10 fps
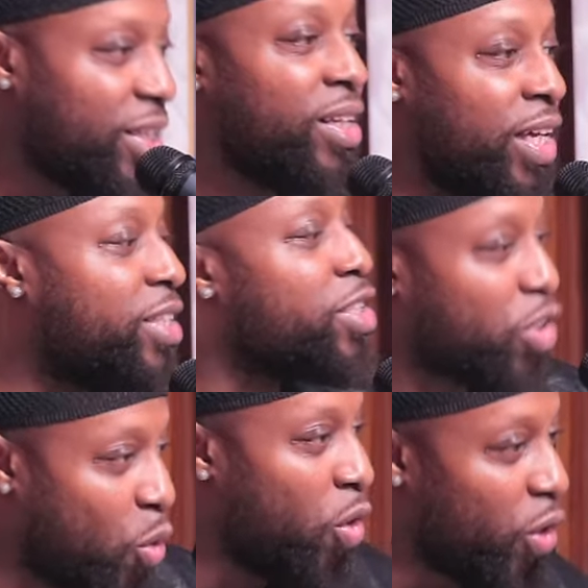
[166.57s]
Get to
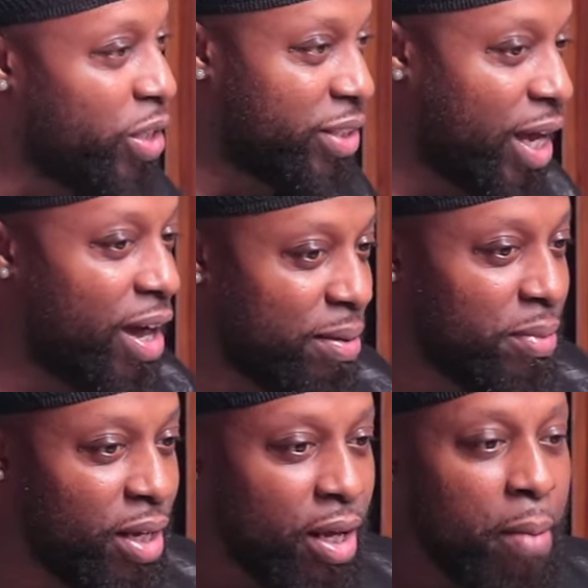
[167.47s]
school on time.
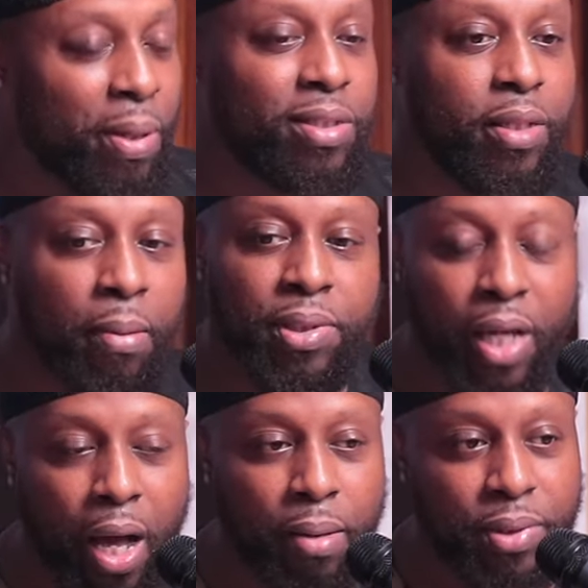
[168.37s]
But
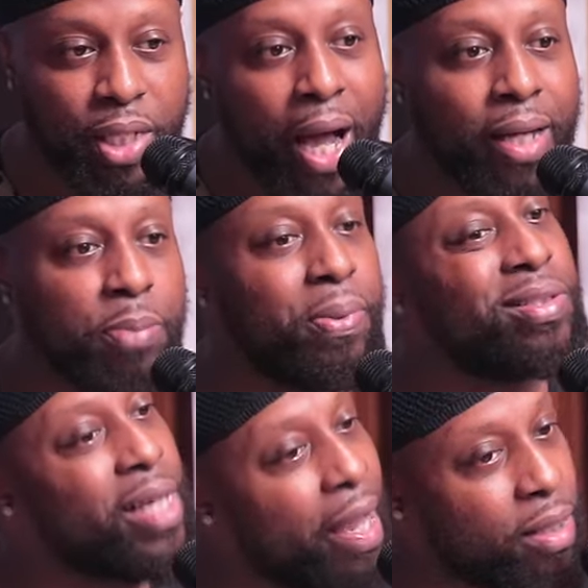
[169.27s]
sometimes Yah is
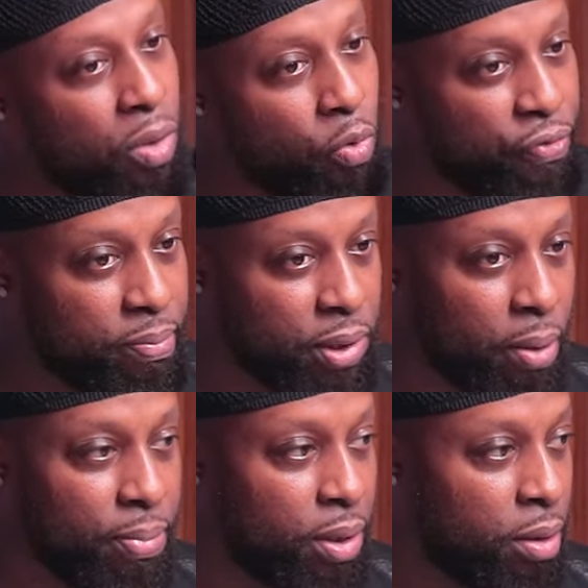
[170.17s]
protecting you from
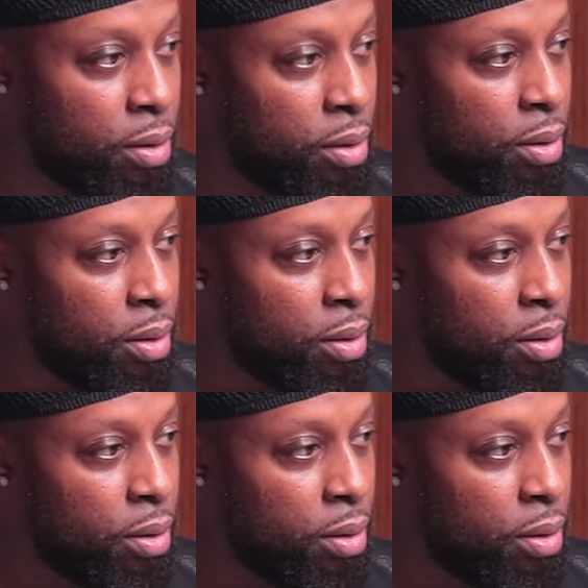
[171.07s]
something.